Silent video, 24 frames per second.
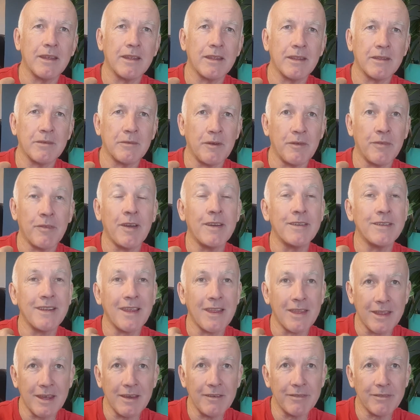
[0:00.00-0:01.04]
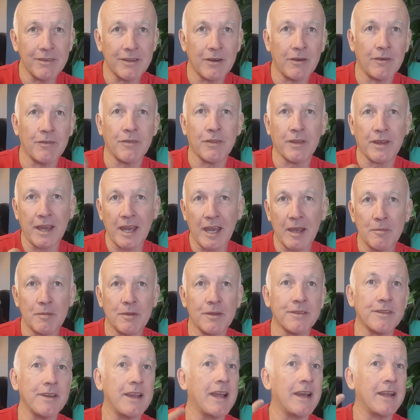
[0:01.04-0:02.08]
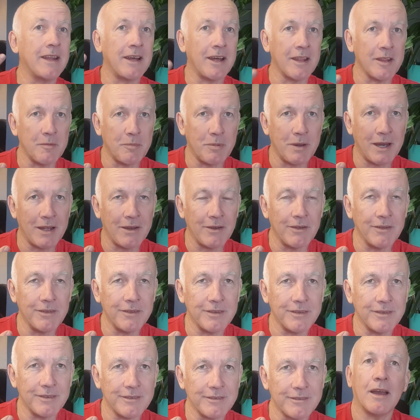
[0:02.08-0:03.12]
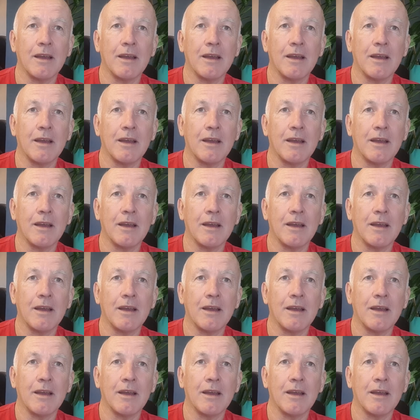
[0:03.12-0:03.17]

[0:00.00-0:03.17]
We're facing theft of the cables and other pylons.